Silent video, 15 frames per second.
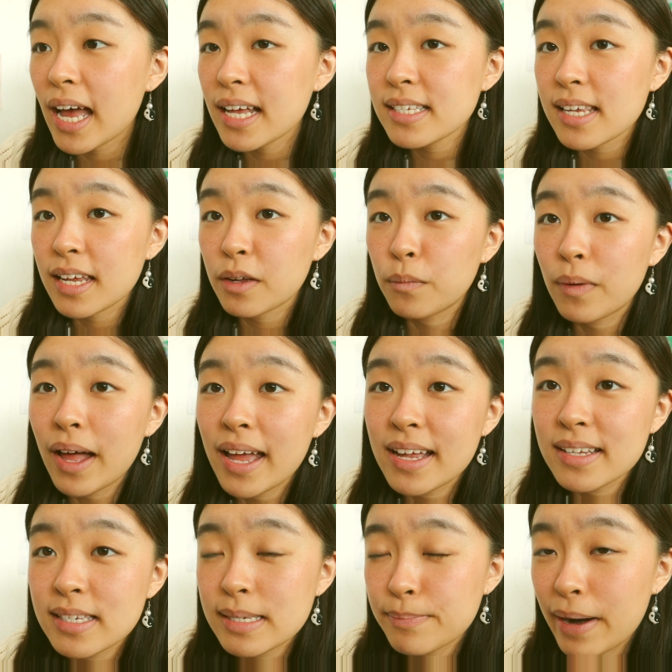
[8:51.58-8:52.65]
asked, like, what
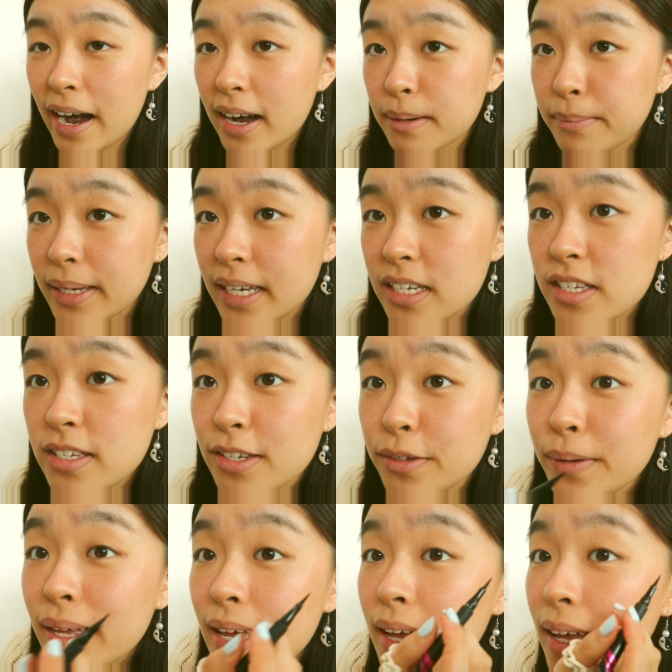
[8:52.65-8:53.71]
inspired me
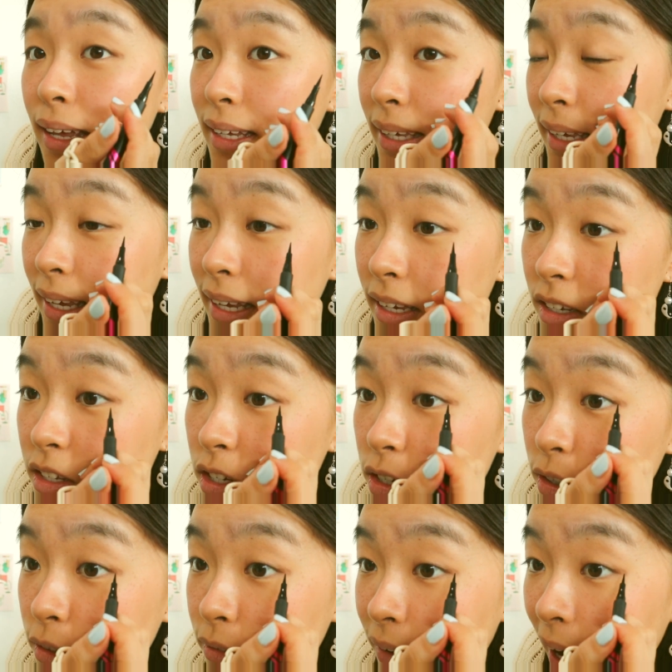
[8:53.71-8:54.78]
to get
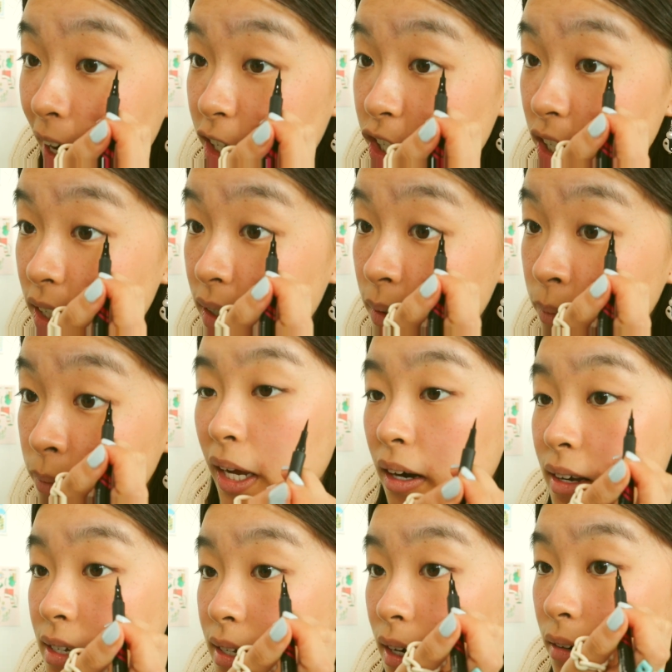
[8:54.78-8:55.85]
into fashion. To be
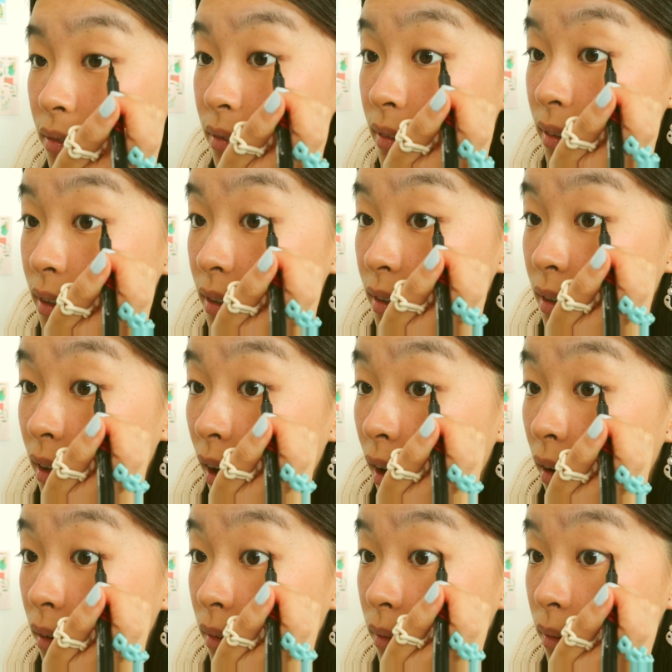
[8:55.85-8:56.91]
honest, I don't really
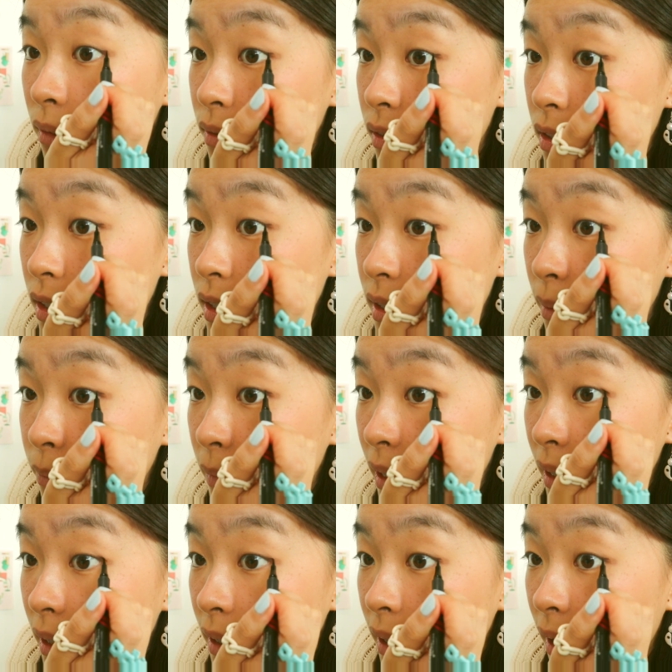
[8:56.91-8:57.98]
know. It was just
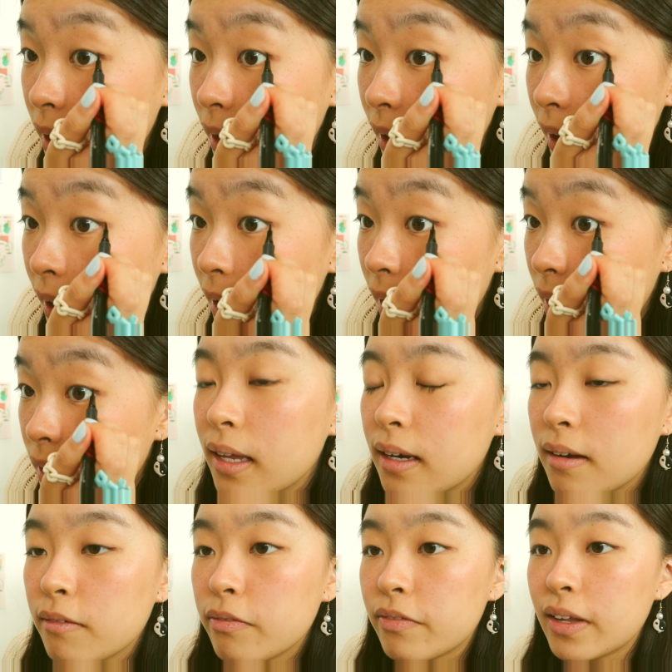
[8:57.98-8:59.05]
something I had
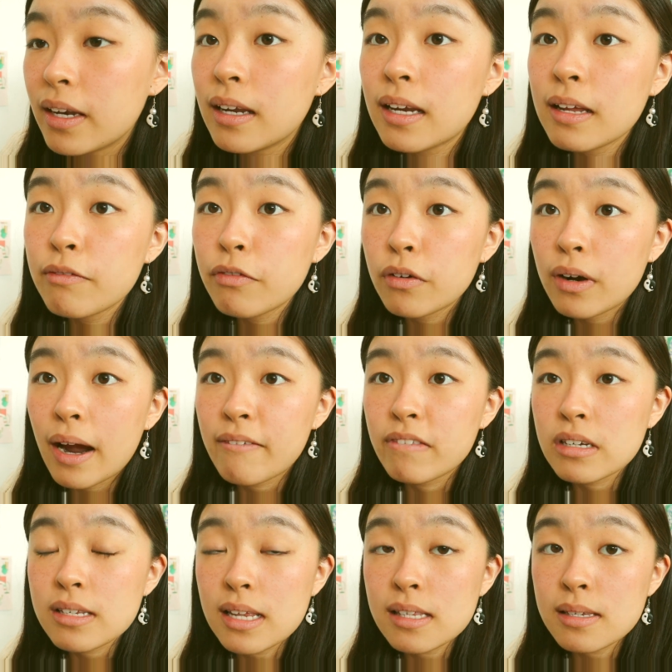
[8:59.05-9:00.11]
an affinity for
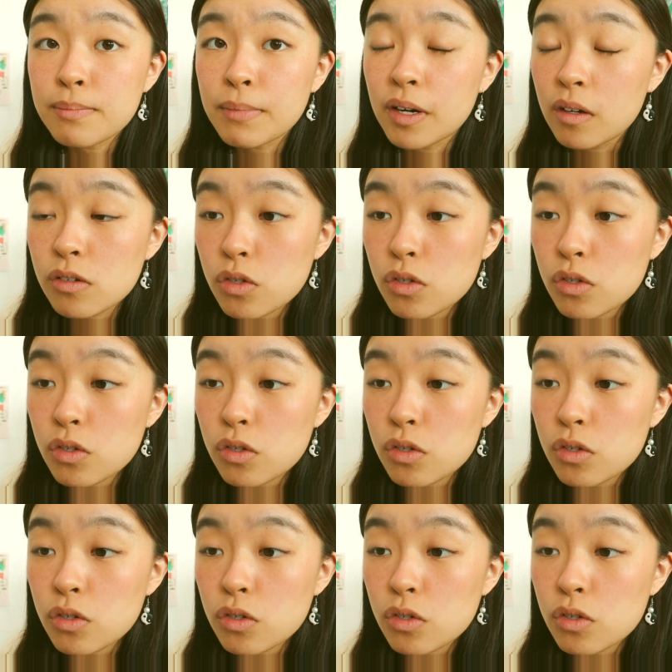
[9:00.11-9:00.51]
ever since middle